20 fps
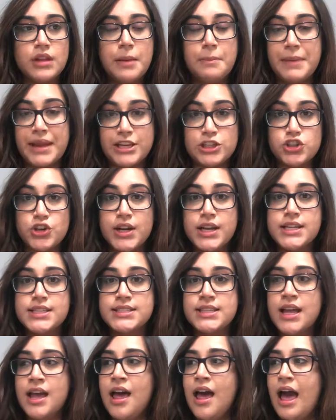
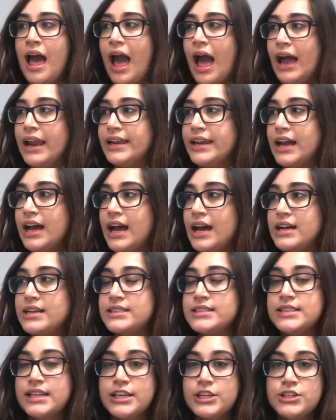matrix, and it
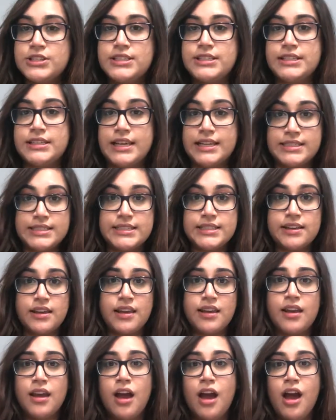has, like you can
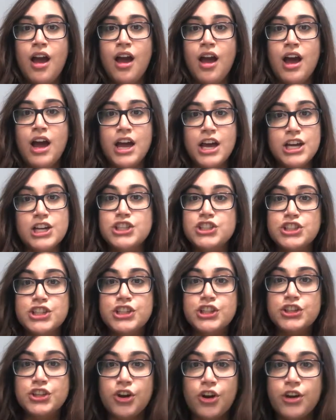see,
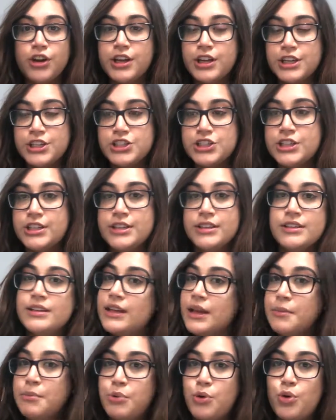urgent, not
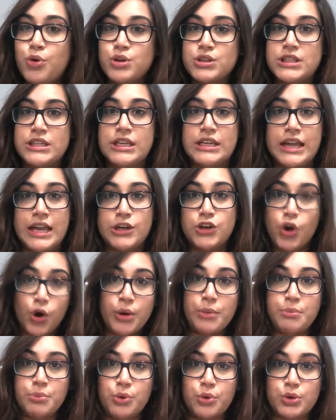urgent, important and
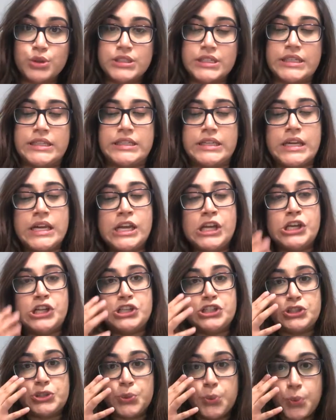not important.
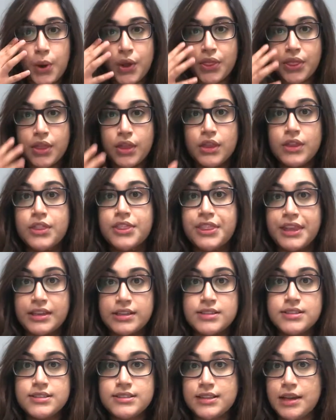So what
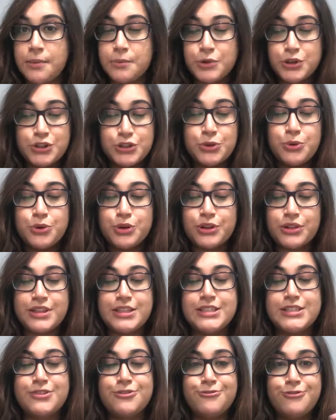things, I'm going to talk
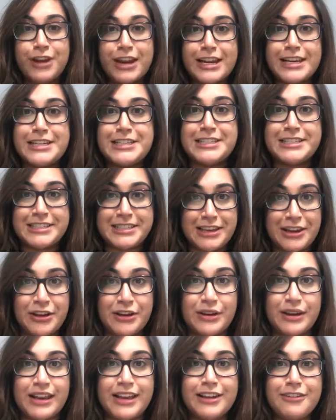this really
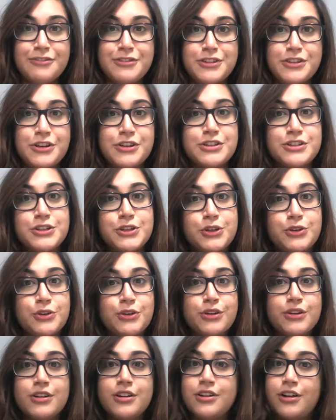slowly for those
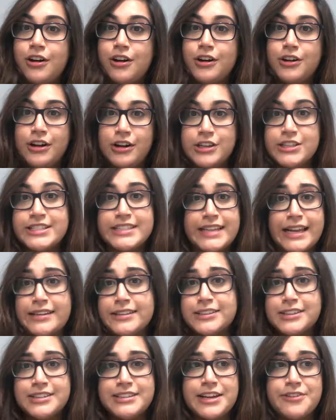who can't
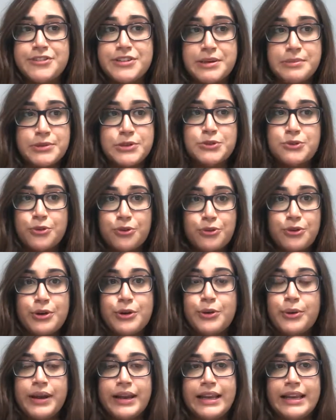understand, because every time I talk through it
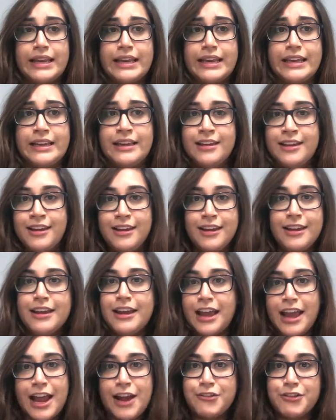quickly
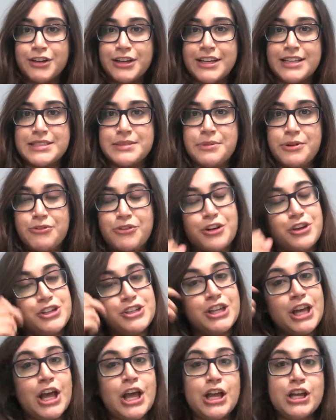everyone gets a bit
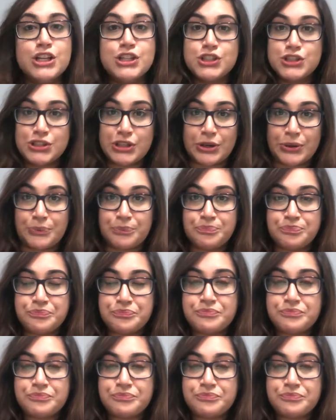rushed. So